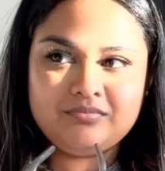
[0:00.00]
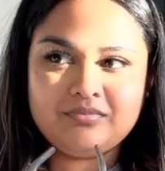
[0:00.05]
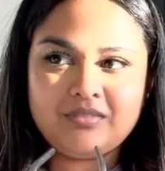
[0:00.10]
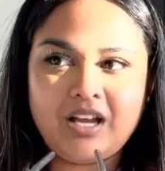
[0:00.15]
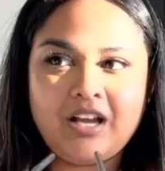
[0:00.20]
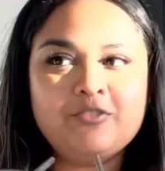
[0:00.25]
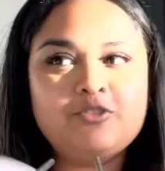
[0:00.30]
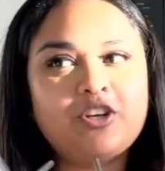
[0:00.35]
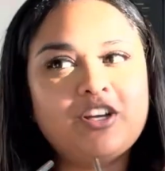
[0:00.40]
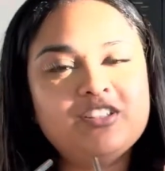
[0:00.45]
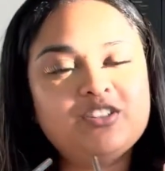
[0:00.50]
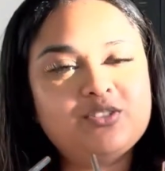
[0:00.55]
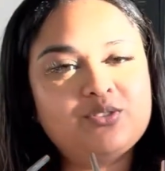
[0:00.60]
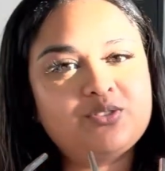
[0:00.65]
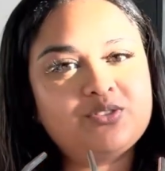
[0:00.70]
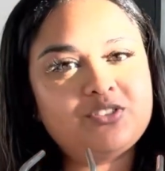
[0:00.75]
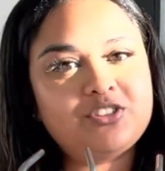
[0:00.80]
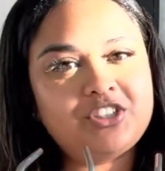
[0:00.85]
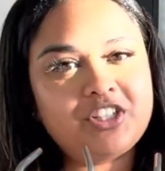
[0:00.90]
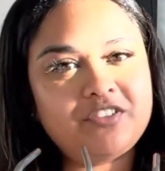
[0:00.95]
I've tried
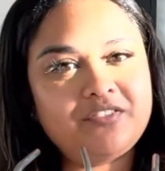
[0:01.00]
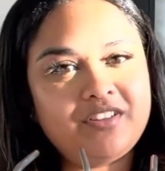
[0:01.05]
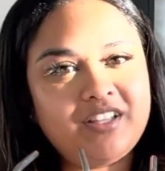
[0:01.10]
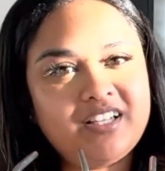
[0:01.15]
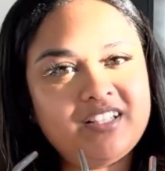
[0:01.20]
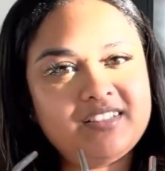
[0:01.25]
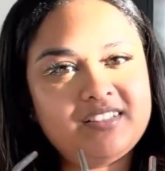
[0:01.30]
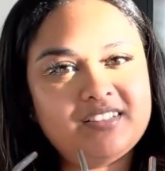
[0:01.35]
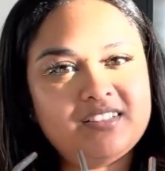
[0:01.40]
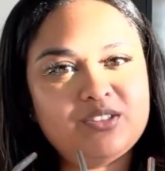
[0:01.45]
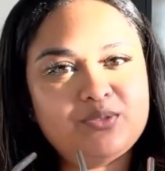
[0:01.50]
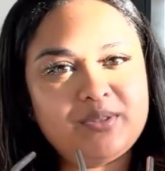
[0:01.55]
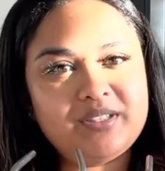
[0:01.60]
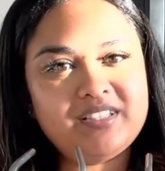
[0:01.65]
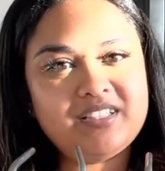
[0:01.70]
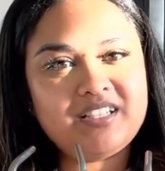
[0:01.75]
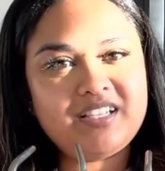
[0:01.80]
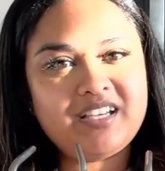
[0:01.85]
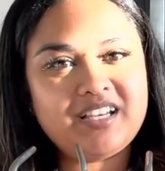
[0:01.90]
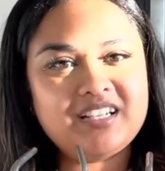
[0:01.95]
Chick-fil-A sweet
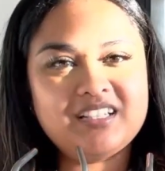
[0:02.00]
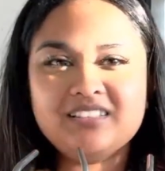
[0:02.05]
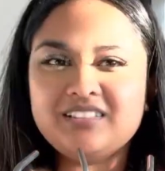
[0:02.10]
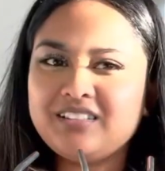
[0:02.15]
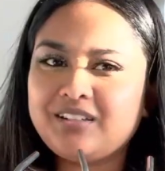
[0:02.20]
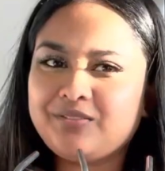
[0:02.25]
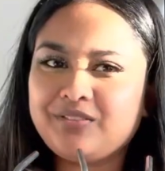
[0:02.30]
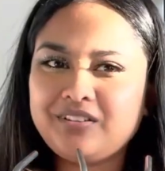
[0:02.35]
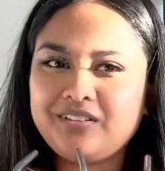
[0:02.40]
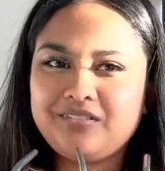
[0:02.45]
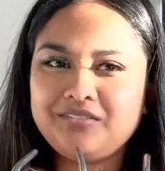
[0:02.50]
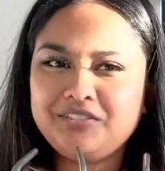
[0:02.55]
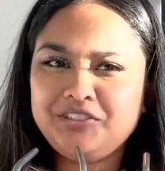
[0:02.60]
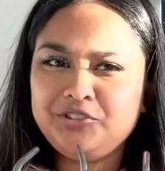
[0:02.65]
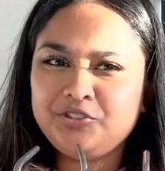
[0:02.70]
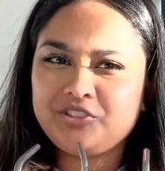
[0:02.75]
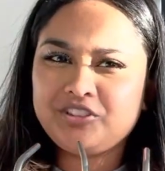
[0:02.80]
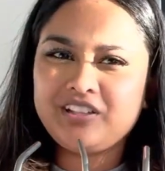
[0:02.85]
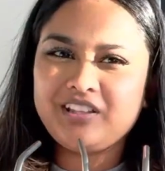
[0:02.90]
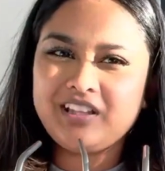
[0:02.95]
tea and it's never
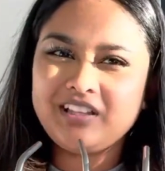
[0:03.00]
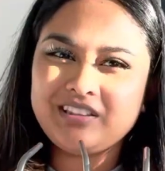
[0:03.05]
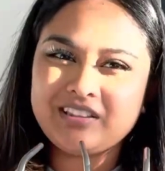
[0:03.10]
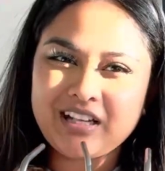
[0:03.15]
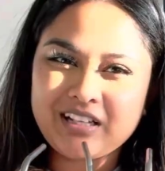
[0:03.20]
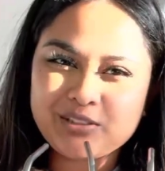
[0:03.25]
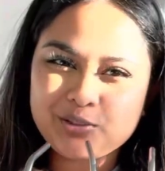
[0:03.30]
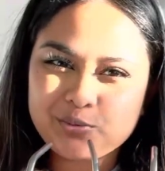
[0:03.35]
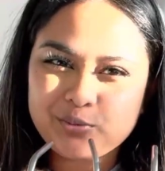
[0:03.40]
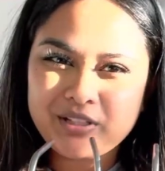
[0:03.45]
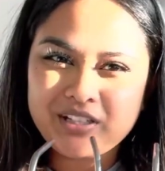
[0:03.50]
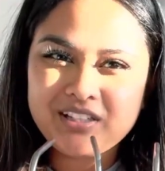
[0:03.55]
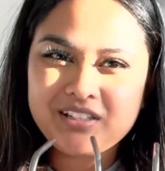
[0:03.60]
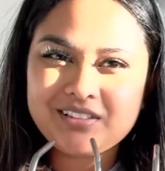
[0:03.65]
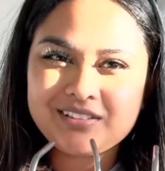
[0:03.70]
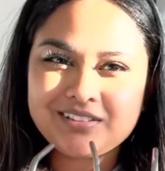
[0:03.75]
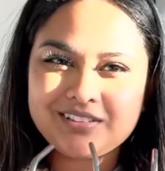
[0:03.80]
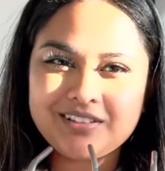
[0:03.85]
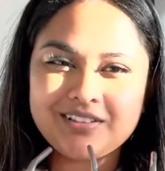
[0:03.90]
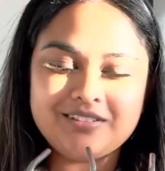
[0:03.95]
usually like that
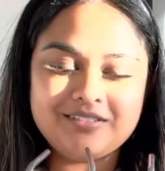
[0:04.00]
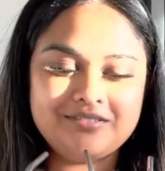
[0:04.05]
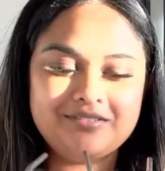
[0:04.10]
sweet, so